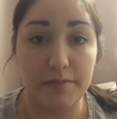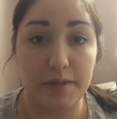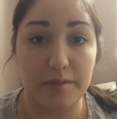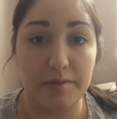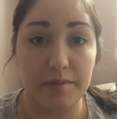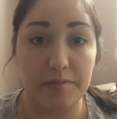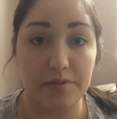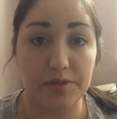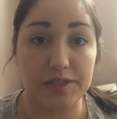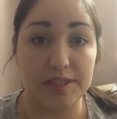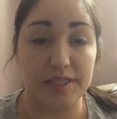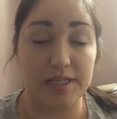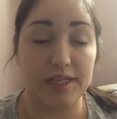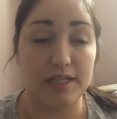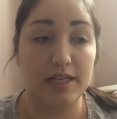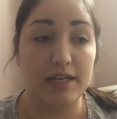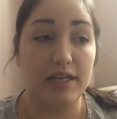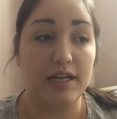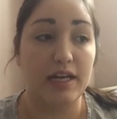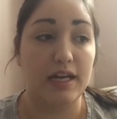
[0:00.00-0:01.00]
baby
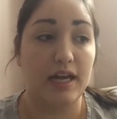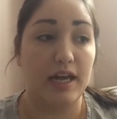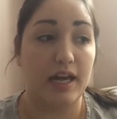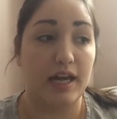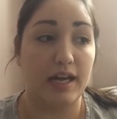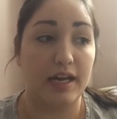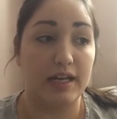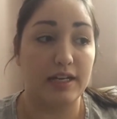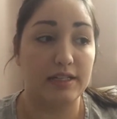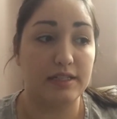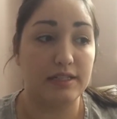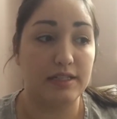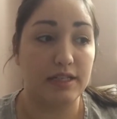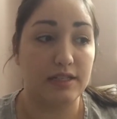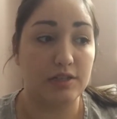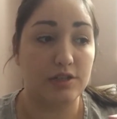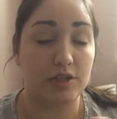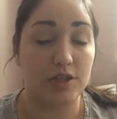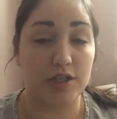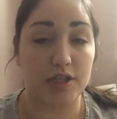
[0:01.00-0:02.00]
Breeza and
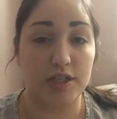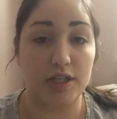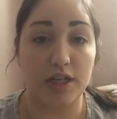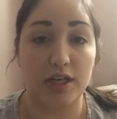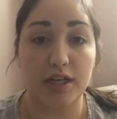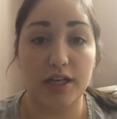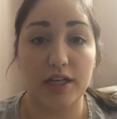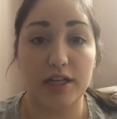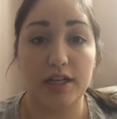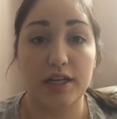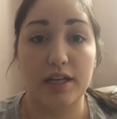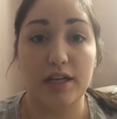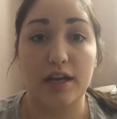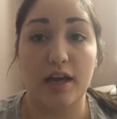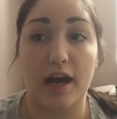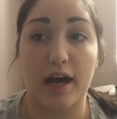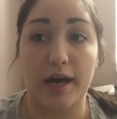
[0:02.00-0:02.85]
turn it on.